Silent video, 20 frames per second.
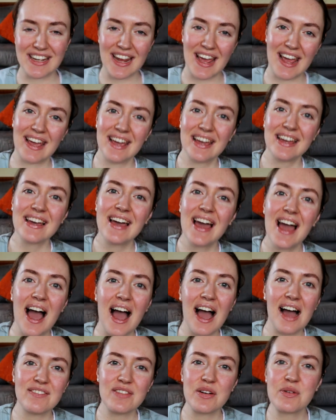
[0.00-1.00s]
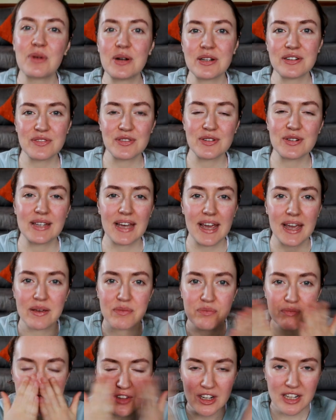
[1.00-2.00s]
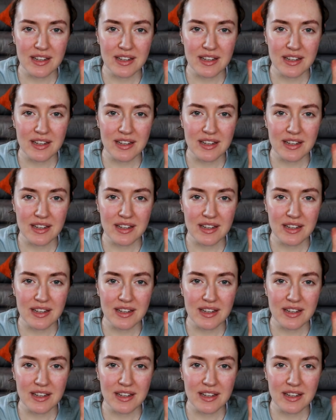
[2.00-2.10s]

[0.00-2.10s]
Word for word: today. Have a wonderful day.